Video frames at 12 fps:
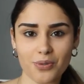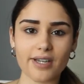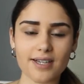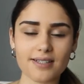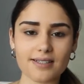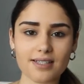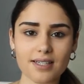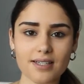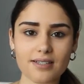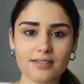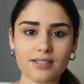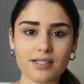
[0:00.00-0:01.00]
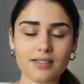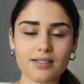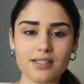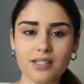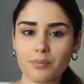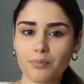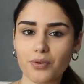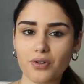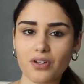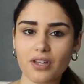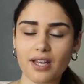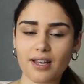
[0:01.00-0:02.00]
Next is a
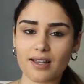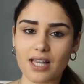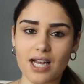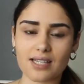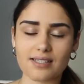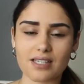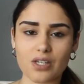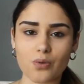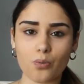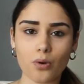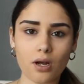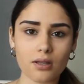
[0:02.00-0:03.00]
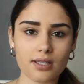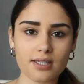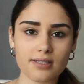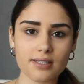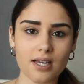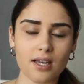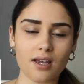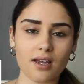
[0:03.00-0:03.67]
simple and classy wallet.